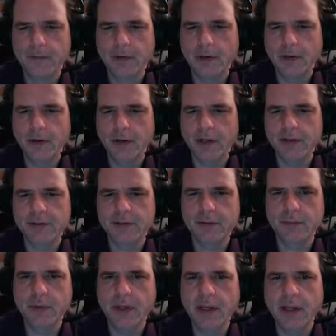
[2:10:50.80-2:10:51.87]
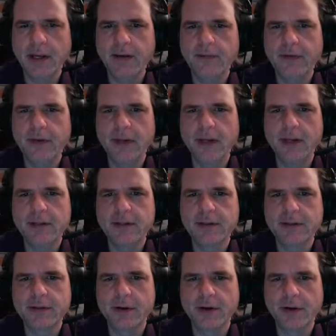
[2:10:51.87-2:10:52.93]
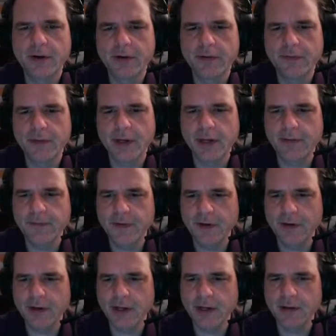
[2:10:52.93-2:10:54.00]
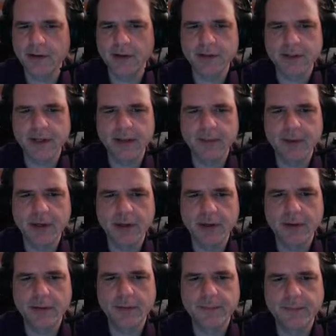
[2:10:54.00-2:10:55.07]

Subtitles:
Okay, so we have a nice curve that I figured out a long time ago,